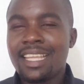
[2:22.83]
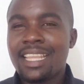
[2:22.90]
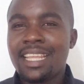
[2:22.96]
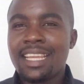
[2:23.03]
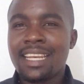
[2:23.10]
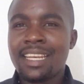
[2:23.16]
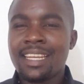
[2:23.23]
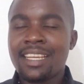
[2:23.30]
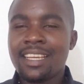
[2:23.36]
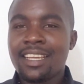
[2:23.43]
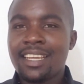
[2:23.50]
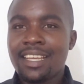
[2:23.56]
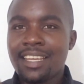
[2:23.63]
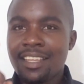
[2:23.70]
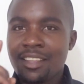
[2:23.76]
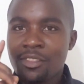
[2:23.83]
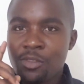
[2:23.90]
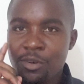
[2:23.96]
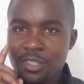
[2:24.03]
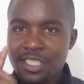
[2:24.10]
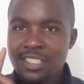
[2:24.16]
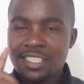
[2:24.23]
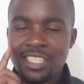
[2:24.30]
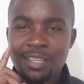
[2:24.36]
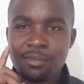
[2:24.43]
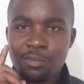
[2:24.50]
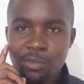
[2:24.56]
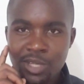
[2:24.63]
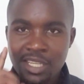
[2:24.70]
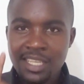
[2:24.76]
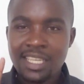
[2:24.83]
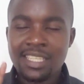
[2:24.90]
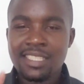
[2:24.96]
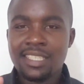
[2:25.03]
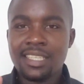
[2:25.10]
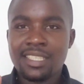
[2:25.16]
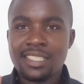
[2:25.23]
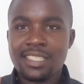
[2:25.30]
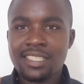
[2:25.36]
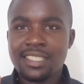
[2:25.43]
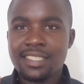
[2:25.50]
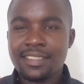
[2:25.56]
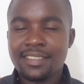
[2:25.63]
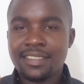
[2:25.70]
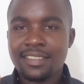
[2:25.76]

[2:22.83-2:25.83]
then those same weaknesses,